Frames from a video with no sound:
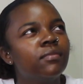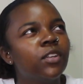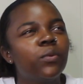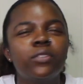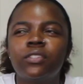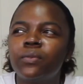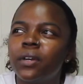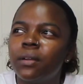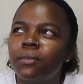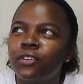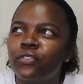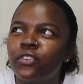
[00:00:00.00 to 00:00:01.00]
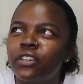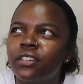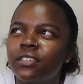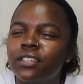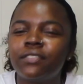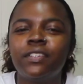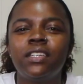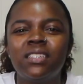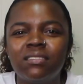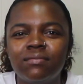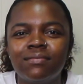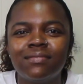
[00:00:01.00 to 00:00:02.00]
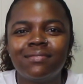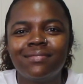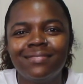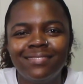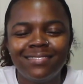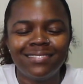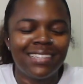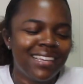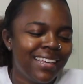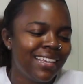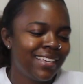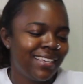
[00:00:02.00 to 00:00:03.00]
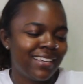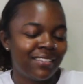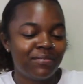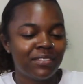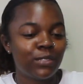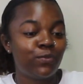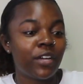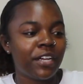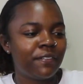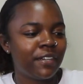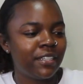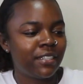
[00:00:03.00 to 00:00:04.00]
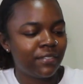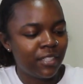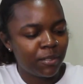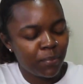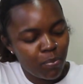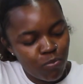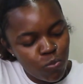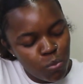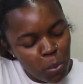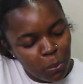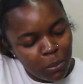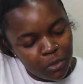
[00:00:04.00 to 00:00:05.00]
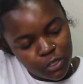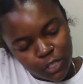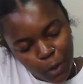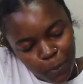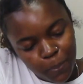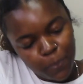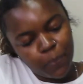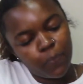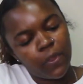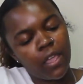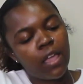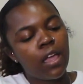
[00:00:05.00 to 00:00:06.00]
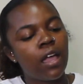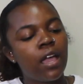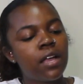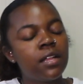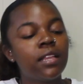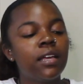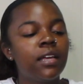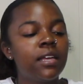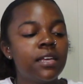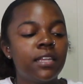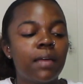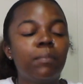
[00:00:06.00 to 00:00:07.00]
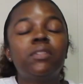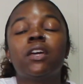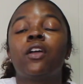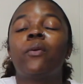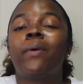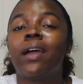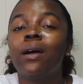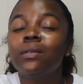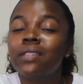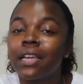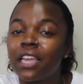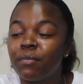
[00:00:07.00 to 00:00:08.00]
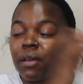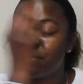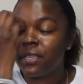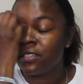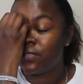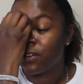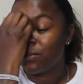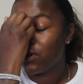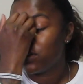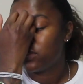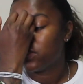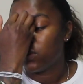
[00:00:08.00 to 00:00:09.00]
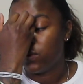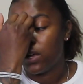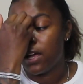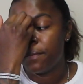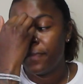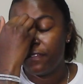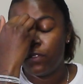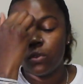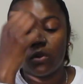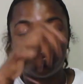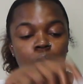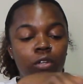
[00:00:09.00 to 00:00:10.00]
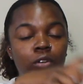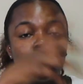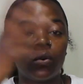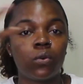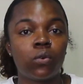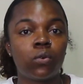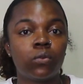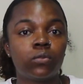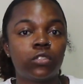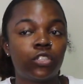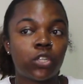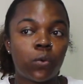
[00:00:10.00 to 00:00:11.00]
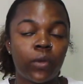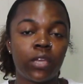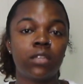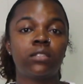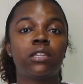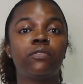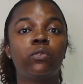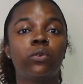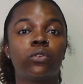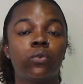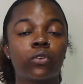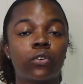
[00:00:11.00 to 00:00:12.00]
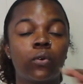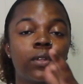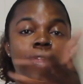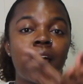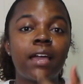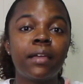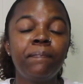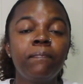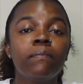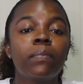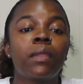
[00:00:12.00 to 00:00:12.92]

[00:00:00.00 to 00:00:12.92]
what's the word I'm looking for? Convenient? Yeah, it's very convenient. So, let me tell you where else I get my beads from. Also, if you don't want to go to Joann's, say if you want to order online,